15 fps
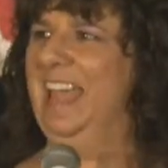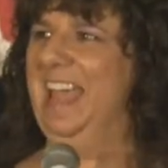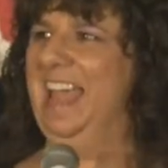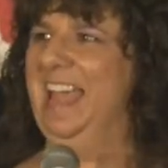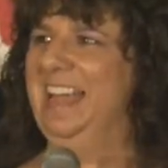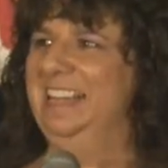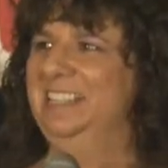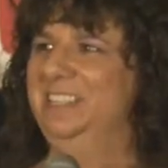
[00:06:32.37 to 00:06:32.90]

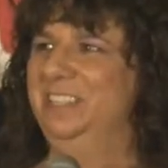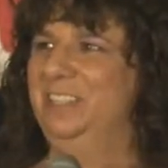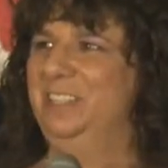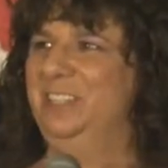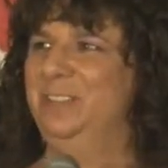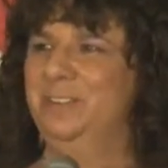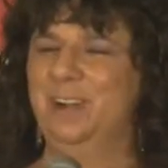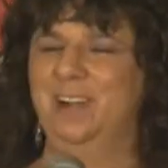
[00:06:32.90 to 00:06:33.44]
and
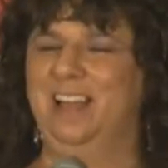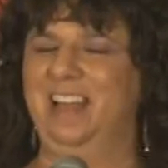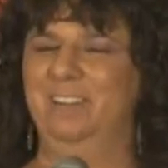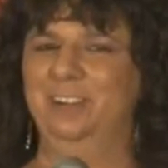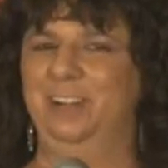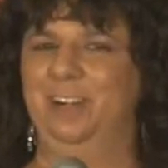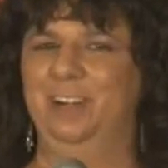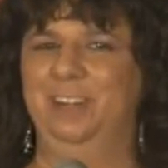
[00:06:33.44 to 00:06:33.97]
you all
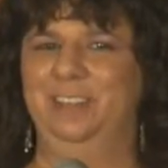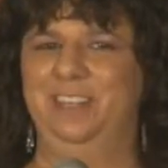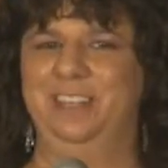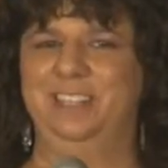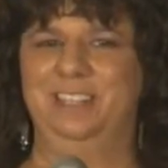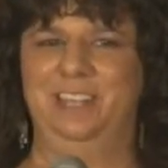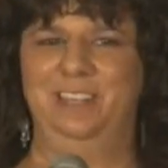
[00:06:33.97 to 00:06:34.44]
haven't heard this,